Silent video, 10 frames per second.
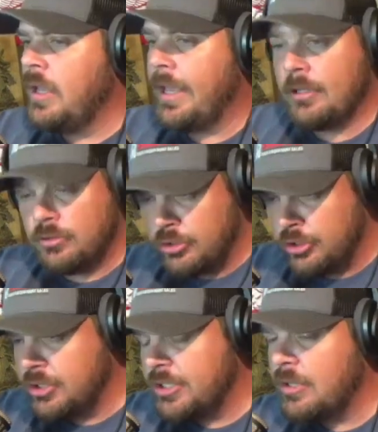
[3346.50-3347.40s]
Israel
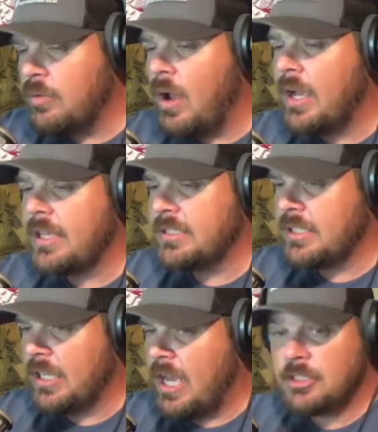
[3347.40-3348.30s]
shouldn't send rockets
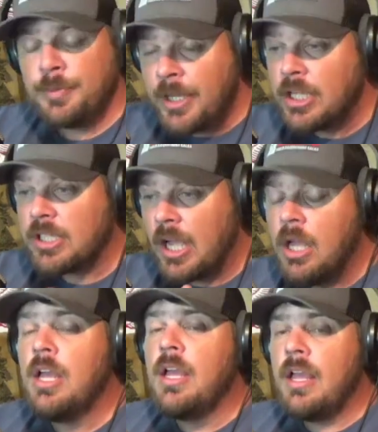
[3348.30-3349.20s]
into Gaza because
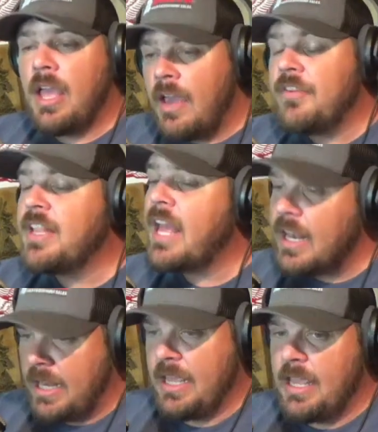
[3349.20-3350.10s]

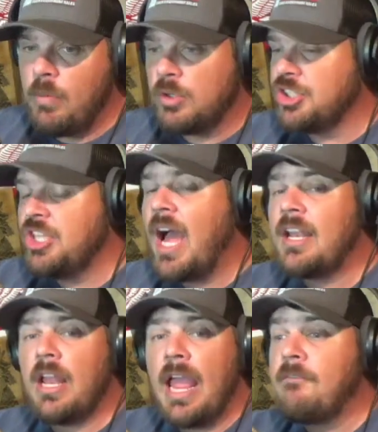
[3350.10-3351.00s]
evidently it was not
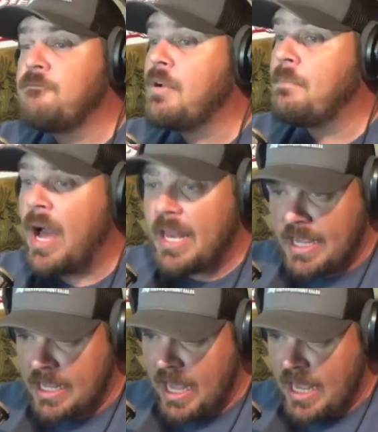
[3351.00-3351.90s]
everybody
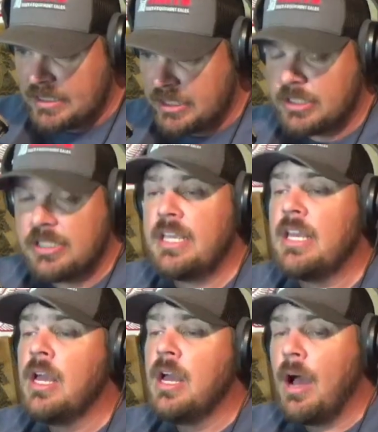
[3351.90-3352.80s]
in Gaza. See,
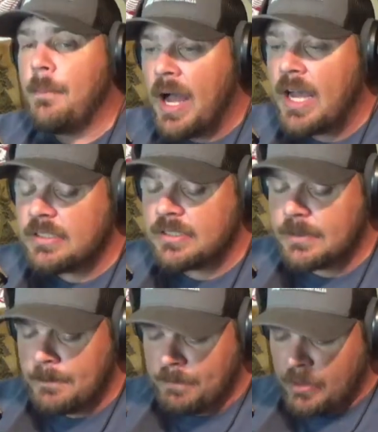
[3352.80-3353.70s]
Hamas
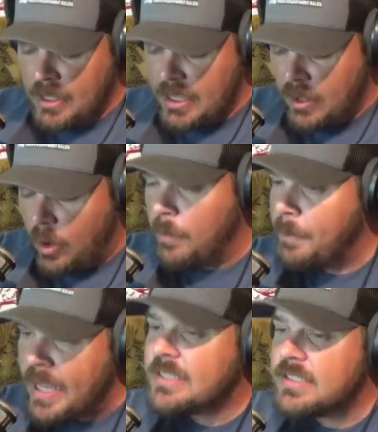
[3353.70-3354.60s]
home
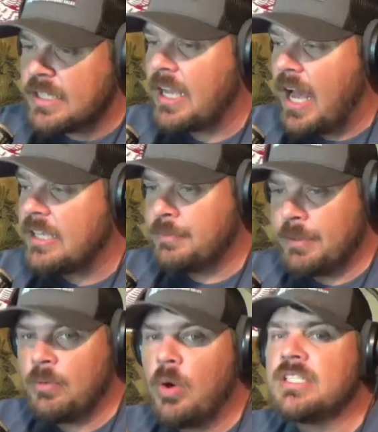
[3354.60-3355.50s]
base is in Gaza, but
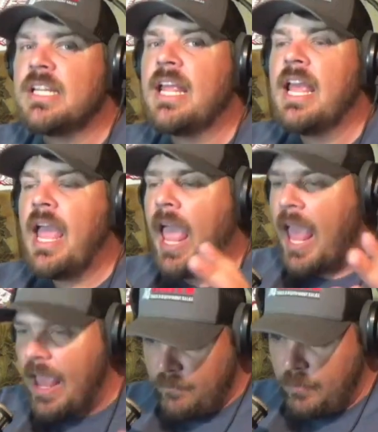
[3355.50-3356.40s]
it wasn't
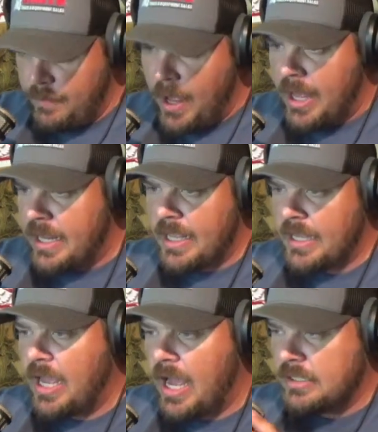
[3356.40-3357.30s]
everybody
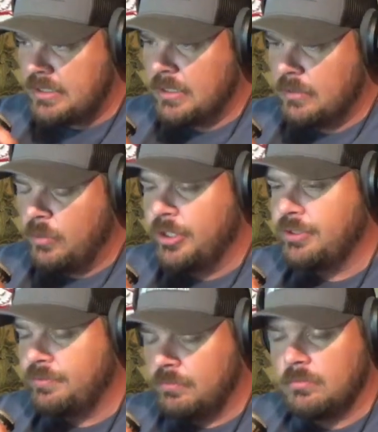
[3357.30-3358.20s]
in Gaza,
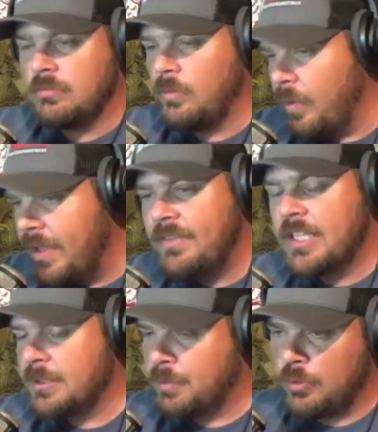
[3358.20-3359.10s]
which we
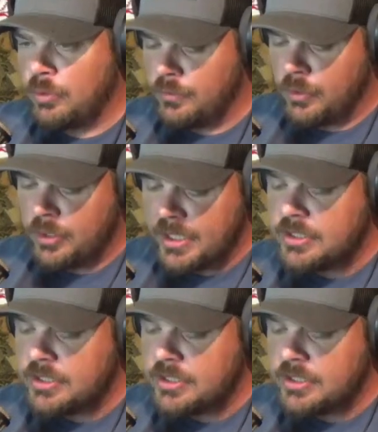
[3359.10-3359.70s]
disproved on this